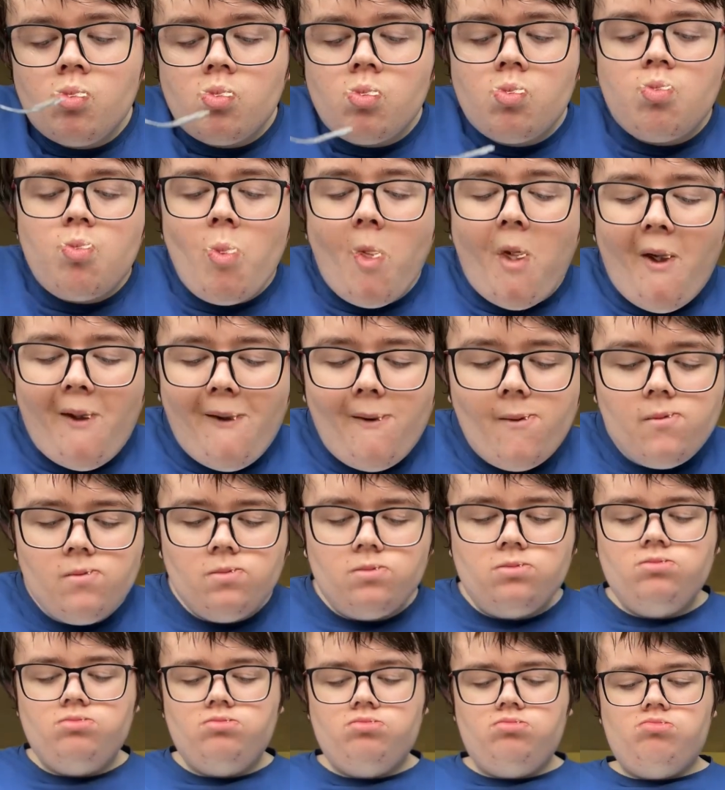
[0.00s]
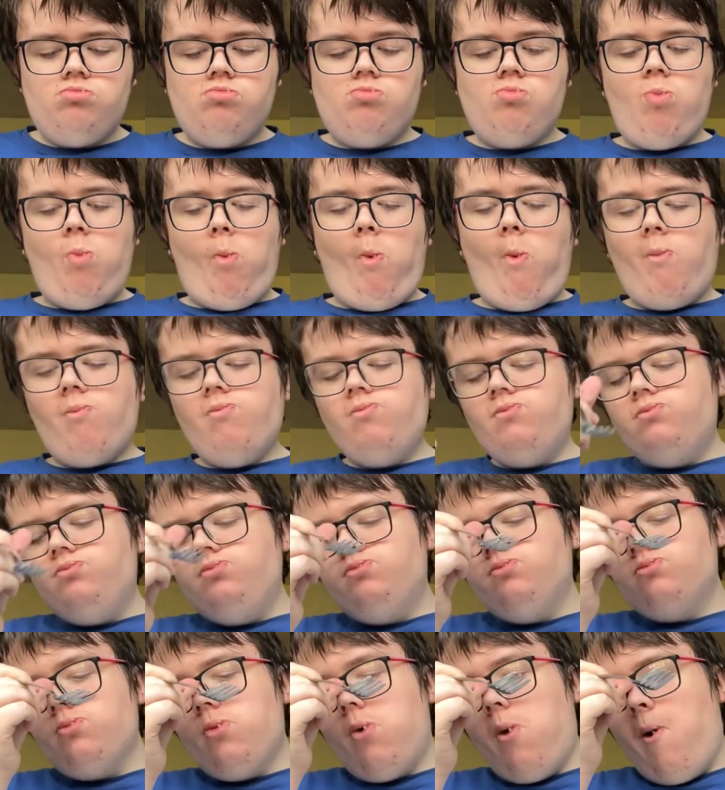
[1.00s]

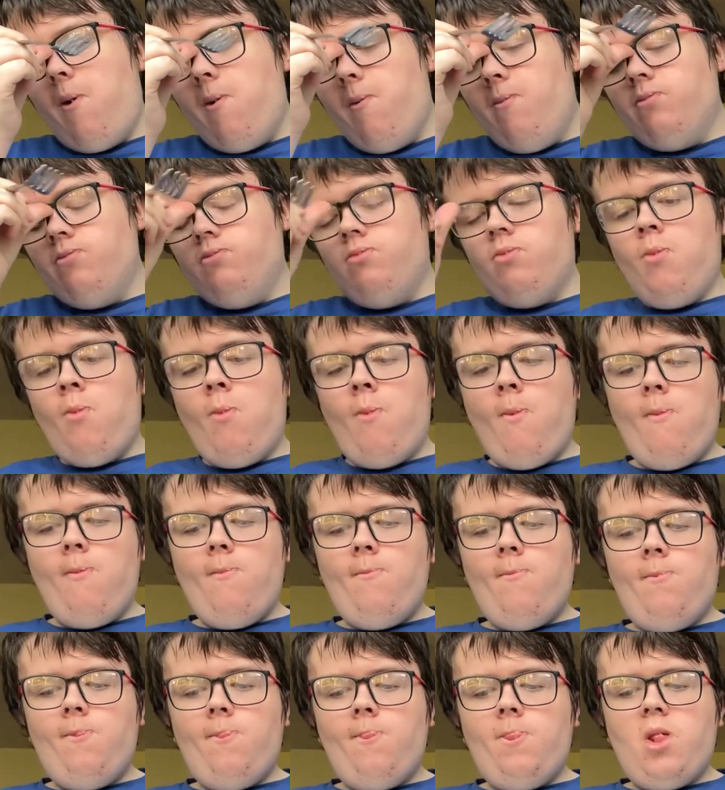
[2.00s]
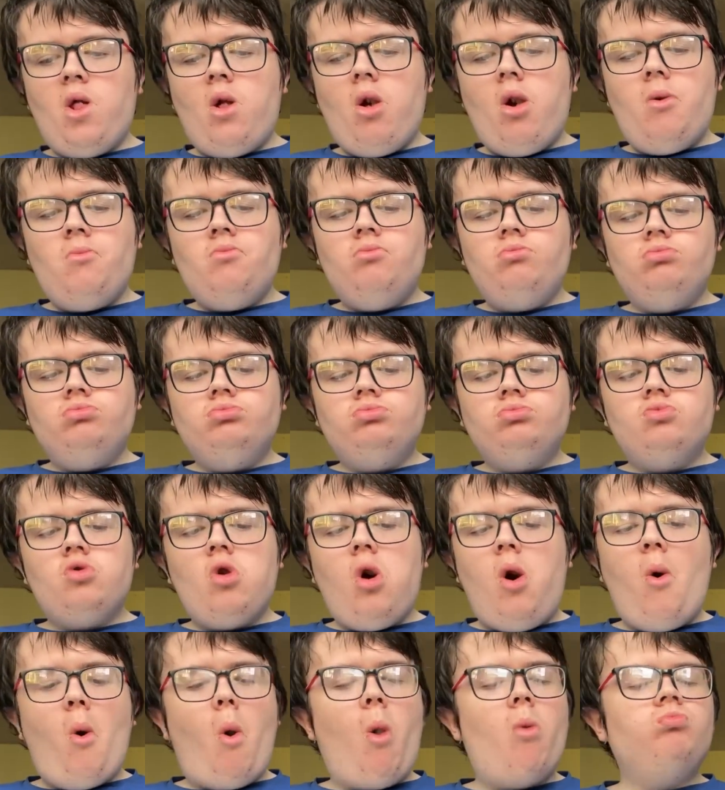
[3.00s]

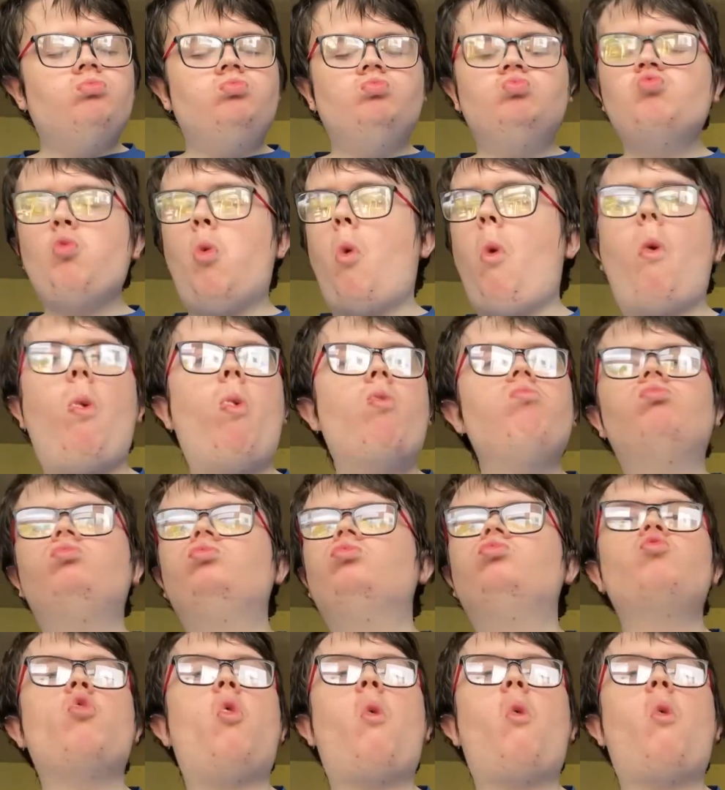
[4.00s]
(no one is talking)